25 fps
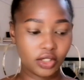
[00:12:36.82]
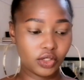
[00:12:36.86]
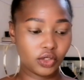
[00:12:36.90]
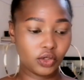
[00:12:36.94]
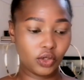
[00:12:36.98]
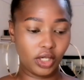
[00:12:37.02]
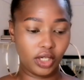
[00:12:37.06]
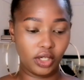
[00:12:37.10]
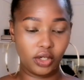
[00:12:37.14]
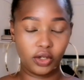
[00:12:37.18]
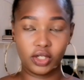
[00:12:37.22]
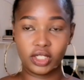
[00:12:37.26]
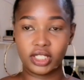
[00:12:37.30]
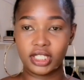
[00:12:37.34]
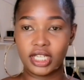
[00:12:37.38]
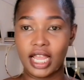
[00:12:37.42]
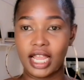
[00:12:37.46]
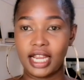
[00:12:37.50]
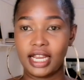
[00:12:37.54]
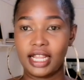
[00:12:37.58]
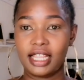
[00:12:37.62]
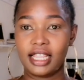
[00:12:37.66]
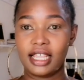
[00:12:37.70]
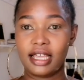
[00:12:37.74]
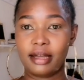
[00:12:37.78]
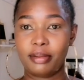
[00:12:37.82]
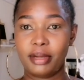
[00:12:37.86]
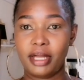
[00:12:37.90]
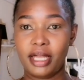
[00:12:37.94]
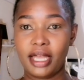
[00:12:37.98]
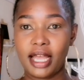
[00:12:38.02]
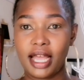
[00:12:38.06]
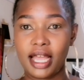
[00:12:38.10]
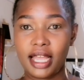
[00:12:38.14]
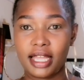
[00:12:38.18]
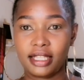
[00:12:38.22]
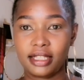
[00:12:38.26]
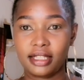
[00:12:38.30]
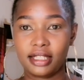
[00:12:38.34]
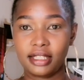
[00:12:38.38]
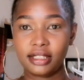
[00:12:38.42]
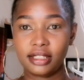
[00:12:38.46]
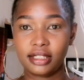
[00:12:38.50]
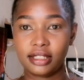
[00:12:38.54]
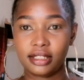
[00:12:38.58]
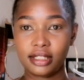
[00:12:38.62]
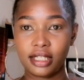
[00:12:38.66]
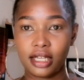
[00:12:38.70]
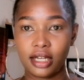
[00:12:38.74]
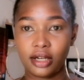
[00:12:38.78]
So I got another pair, and
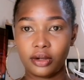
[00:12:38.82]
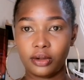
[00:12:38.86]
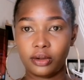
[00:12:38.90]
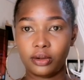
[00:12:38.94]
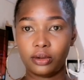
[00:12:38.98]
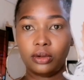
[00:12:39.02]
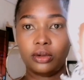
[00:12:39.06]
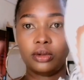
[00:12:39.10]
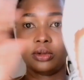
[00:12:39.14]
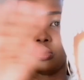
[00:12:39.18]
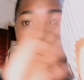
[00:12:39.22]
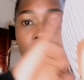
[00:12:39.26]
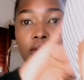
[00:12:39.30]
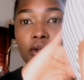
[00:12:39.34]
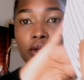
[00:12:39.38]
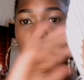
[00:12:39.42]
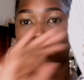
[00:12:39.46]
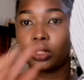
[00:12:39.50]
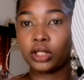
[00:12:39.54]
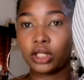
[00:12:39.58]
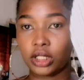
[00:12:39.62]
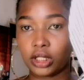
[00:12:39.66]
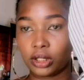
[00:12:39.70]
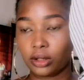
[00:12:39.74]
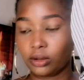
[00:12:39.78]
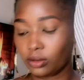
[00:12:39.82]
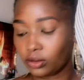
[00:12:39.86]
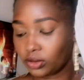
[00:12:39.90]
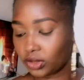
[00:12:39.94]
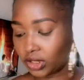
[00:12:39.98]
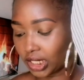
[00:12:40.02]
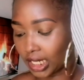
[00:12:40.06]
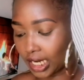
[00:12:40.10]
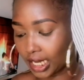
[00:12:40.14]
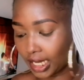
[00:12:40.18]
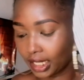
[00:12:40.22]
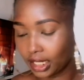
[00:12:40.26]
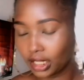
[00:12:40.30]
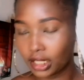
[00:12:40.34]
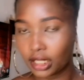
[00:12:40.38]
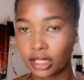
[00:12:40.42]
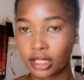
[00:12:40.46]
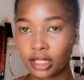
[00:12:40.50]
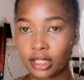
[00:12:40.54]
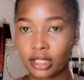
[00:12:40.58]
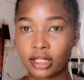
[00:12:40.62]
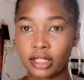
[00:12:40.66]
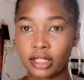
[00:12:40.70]
this is how it looks like.